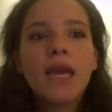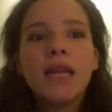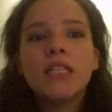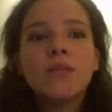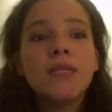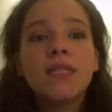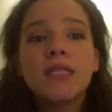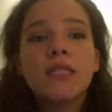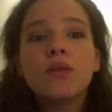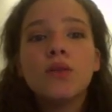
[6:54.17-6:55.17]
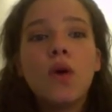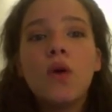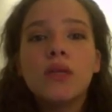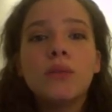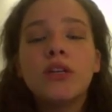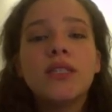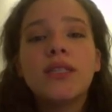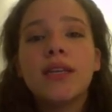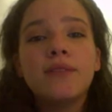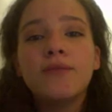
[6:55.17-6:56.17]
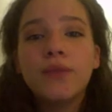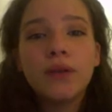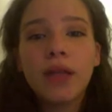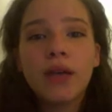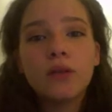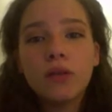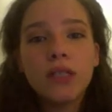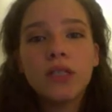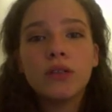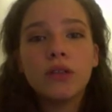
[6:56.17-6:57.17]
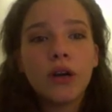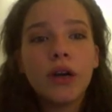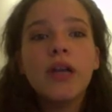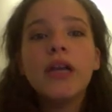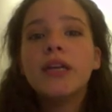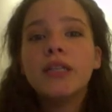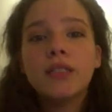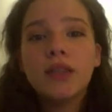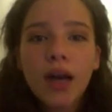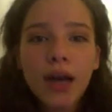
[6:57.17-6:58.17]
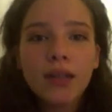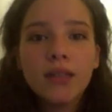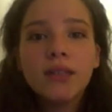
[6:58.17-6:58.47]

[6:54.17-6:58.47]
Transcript: And it's because the only person that can fill that hole in your heart is God.